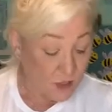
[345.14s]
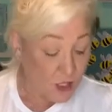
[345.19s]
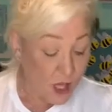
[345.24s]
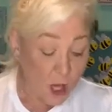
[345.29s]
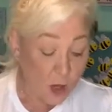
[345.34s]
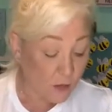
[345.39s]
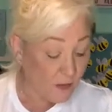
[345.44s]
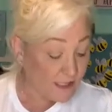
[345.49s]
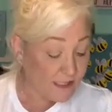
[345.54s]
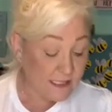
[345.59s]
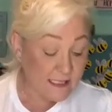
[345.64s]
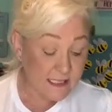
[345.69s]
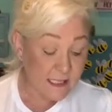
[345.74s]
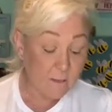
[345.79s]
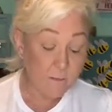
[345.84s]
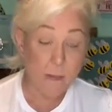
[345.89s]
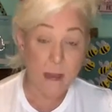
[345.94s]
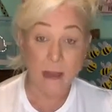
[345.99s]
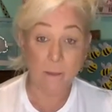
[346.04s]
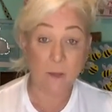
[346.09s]
No, this
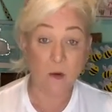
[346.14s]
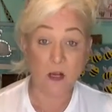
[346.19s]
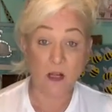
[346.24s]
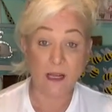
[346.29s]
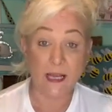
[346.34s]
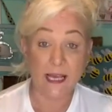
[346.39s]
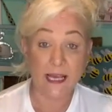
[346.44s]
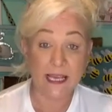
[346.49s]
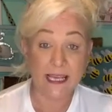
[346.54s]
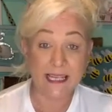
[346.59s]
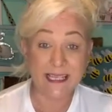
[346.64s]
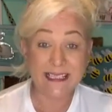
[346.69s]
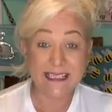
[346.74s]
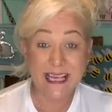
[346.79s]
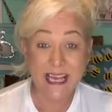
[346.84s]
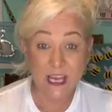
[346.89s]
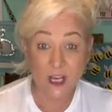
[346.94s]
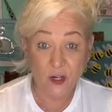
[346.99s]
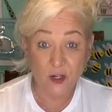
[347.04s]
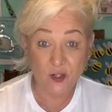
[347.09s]
isn't paper clay. It
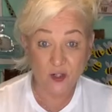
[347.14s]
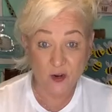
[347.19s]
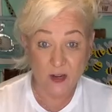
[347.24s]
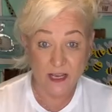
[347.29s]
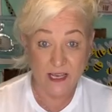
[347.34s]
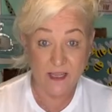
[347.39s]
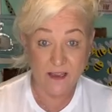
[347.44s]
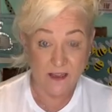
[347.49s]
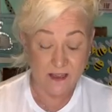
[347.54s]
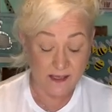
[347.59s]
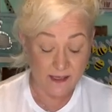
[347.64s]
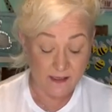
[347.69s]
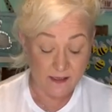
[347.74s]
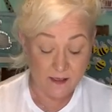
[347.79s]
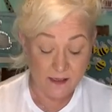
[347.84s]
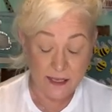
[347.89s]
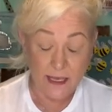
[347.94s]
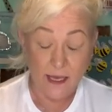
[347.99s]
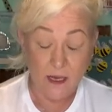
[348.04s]
is air dry clay.